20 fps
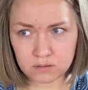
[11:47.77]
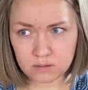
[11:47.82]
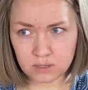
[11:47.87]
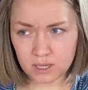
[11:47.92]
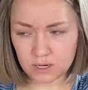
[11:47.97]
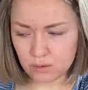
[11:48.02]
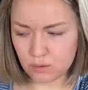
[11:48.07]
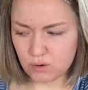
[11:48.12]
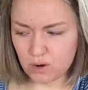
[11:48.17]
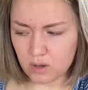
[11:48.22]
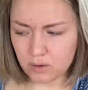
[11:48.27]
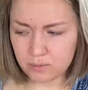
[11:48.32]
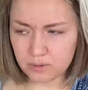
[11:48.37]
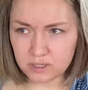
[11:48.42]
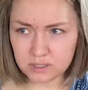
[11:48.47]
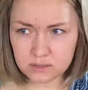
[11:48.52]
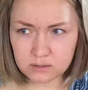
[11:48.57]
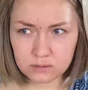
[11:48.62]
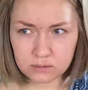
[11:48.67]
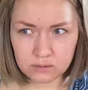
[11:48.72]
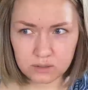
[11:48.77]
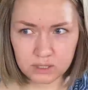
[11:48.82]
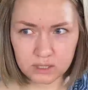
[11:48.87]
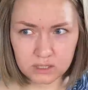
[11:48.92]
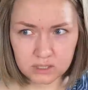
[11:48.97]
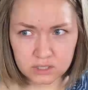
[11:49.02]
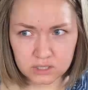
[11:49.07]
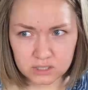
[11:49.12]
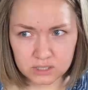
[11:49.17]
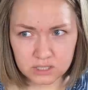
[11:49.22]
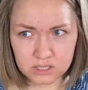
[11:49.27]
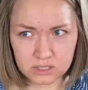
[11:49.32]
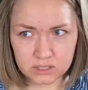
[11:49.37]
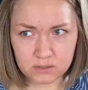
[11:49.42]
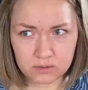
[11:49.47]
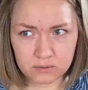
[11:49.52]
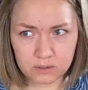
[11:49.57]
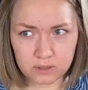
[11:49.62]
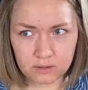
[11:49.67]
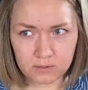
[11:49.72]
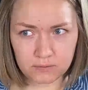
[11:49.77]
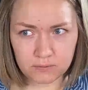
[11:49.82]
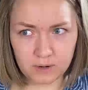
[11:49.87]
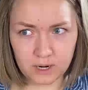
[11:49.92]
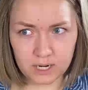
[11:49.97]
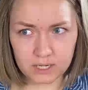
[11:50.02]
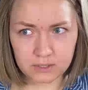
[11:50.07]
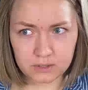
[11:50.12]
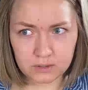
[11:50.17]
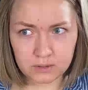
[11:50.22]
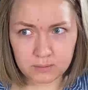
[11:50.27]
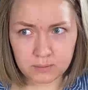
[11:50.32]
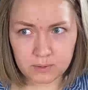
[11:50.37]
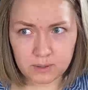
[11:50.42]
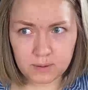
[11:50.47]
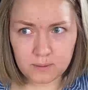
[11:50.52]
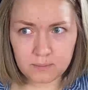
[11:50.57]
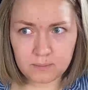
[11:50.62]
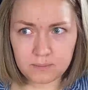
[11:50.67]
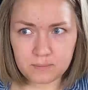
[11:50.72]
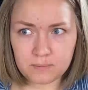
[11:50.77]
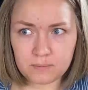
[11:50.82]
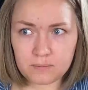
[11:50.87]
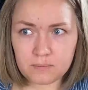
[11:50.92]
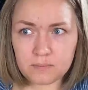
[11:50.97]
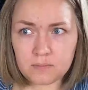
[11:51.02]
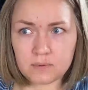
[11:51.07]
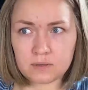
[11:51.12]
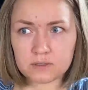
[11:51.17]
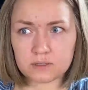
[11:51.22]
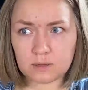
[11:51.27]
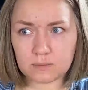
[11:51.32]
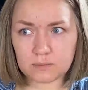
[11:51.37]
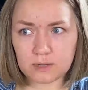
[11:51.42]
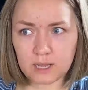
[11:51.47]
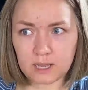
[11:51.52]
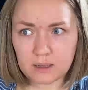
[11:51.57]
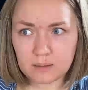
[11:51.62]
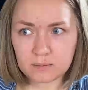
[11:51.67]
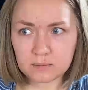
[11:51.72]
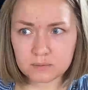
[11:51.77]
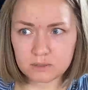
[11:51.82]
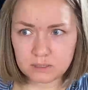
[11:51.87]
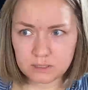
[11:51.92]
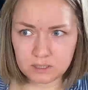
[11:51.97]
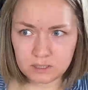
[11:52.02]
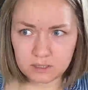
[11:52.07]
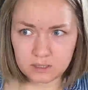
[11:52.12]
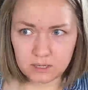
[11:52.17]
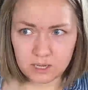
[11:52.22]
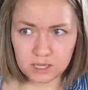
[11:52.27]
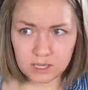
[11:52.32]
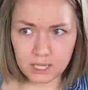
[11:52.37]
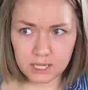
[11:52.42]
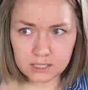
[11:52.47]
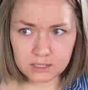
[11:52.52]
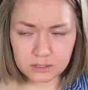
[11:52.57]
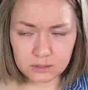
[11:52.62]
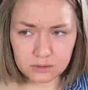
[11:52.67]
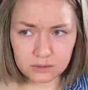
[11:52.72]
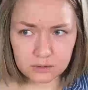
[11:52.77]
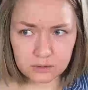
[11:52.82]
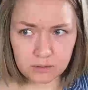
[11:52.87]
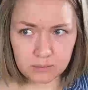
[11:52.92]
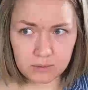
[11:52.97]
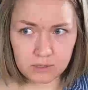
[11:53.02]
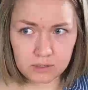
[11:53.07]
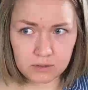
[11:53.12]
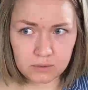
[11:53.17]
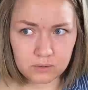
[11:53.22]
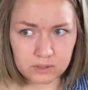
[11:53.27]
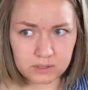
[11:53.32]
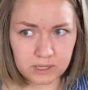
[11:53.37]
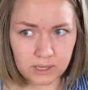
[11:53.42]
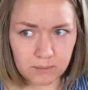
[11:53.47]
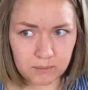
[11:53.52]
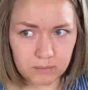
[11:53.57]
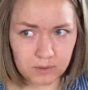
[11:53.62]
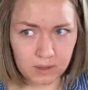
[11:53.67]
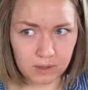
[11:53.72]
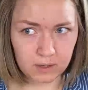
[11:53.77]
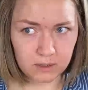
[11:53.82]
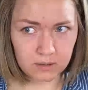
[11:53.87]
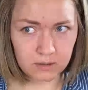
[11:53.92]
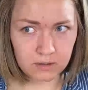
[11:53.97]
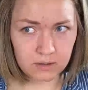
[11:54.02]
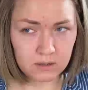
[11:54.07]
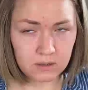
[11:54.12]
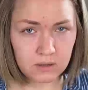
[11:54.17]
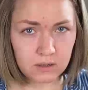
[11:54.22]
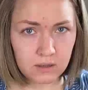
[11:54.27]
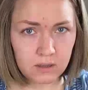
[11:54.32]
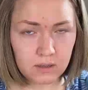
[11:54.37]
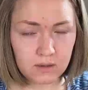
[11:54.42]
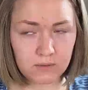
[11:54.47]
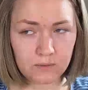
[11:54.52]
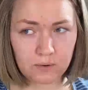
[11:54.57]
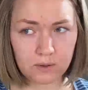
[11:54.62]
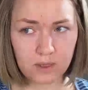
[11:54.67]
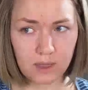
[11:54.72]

I don't always do these just because they're really fragile, but sometimes I like to, so I'm going to do the same thing for